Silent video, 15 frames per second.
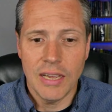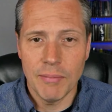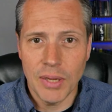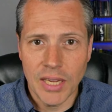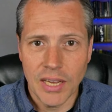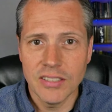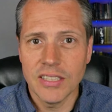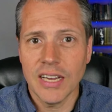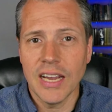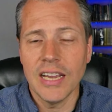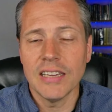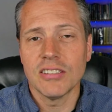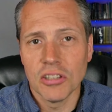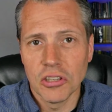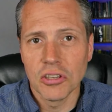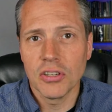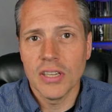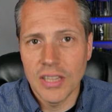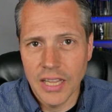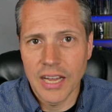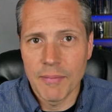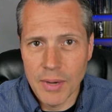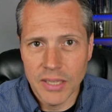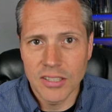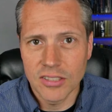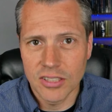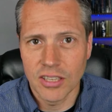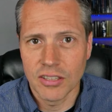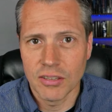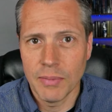And because of that, I had to learn a lot about the
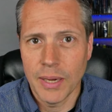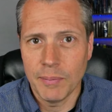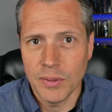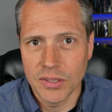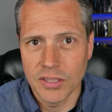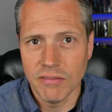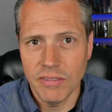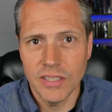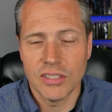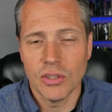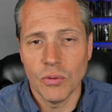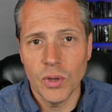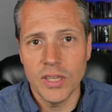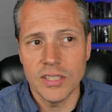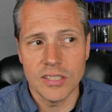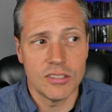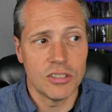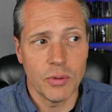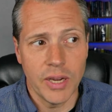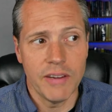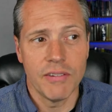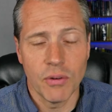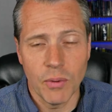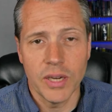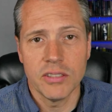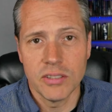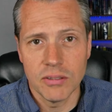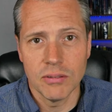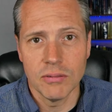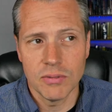Southern Baptist Convention. What is this? Do I even
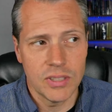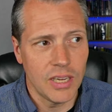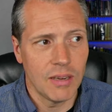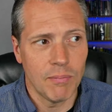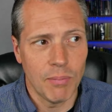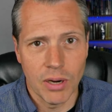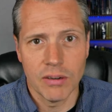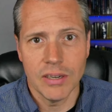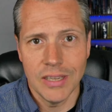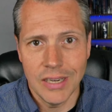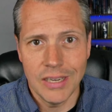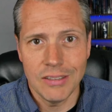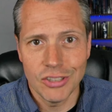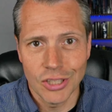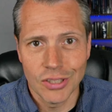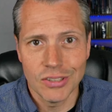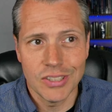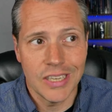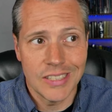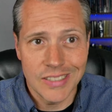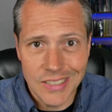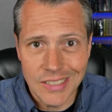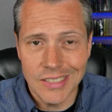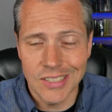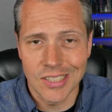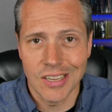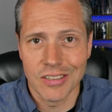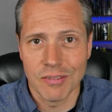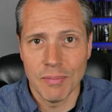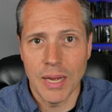want to take part in a church that is in the
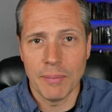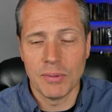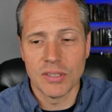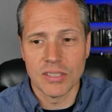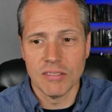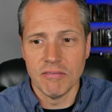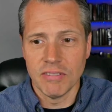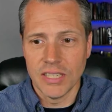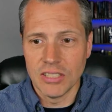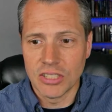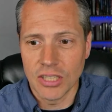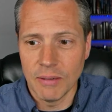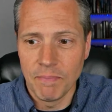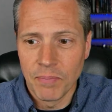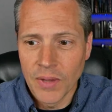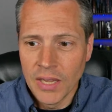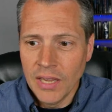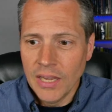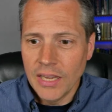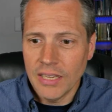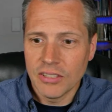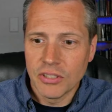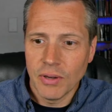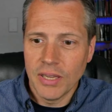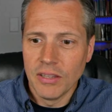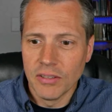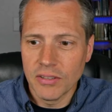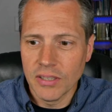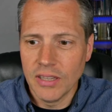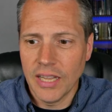Southern Baptist Convention? And so I
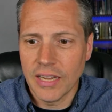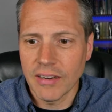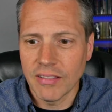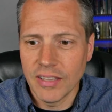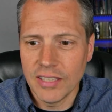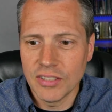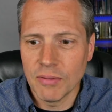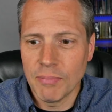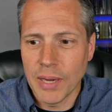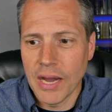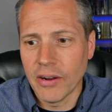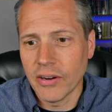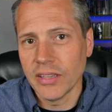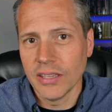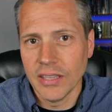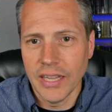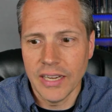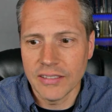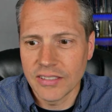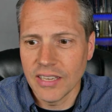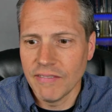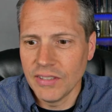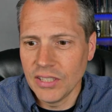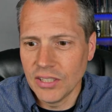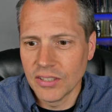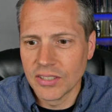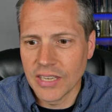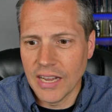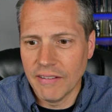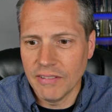learned a lot of things about it in the last 7
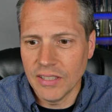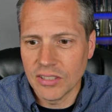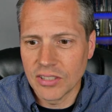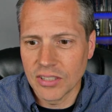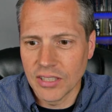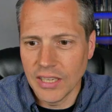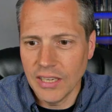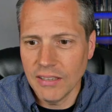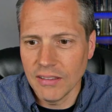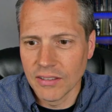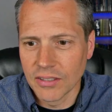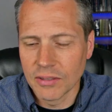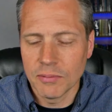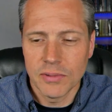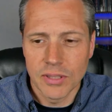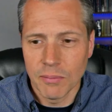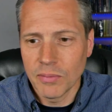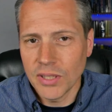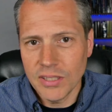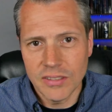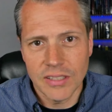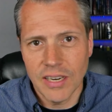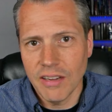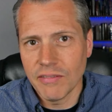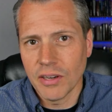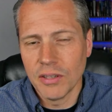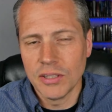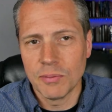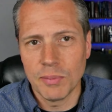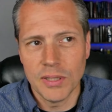years, obviously. Learned some things that I've
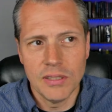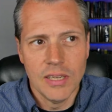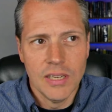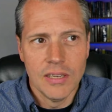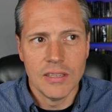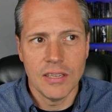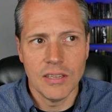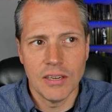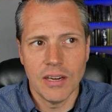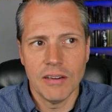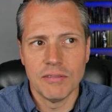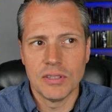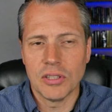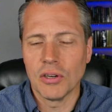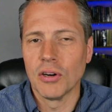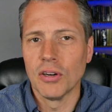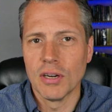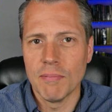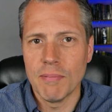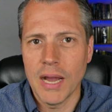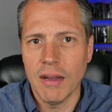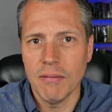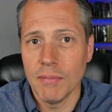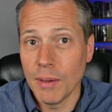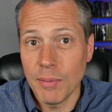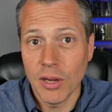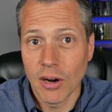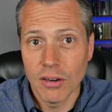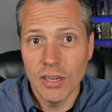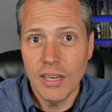always heard about,
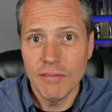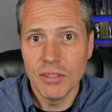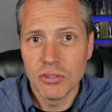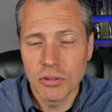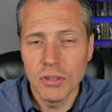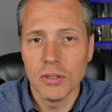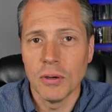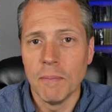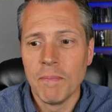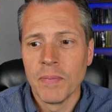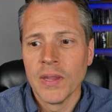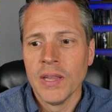maybe aren't even true.